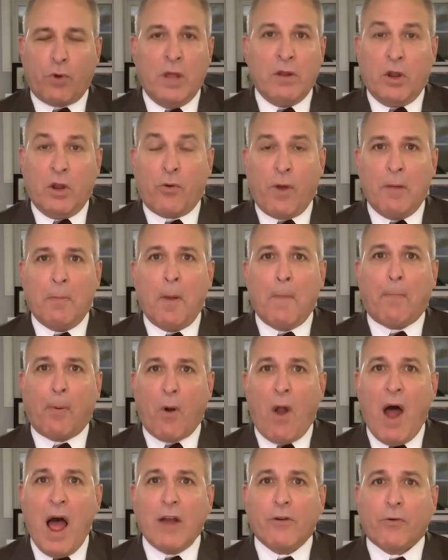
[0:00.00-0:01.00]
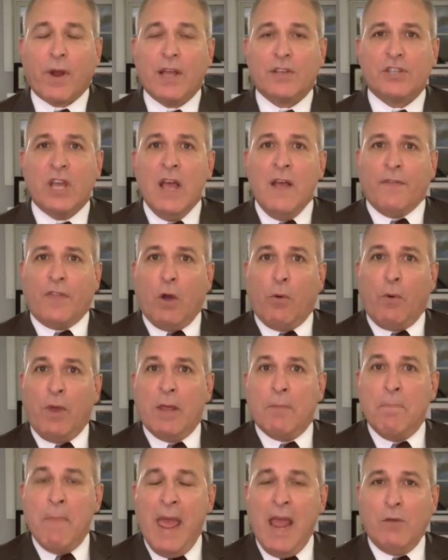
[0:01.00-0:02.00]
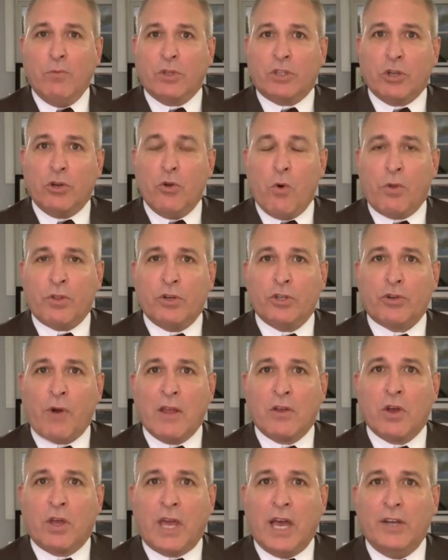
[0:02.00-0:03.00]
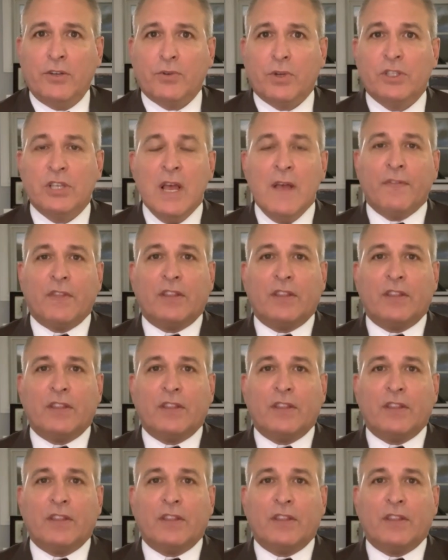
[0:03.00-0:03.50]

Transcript: incredible progress that we had made with the Northern Triangle countries